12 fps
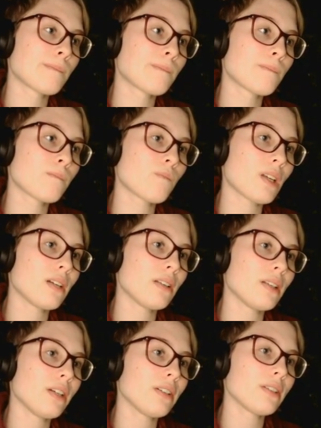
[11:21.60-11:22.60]

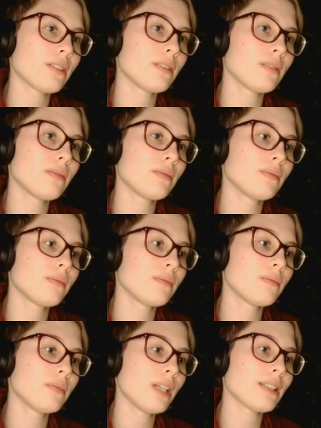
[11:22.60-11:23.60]
There it is.
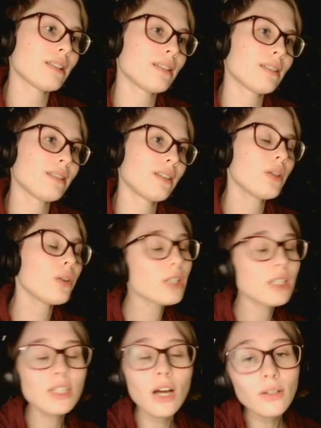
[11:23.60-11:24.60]
Nice.
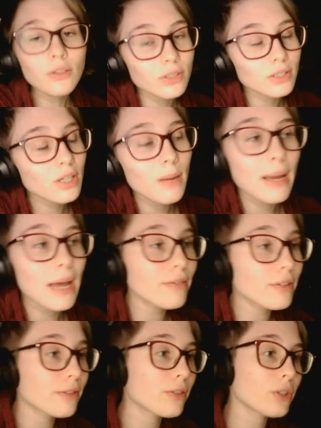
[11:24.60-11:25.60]
$13. Not bad
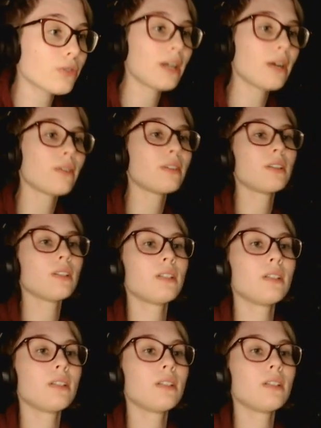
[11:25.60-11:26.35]
for the first round.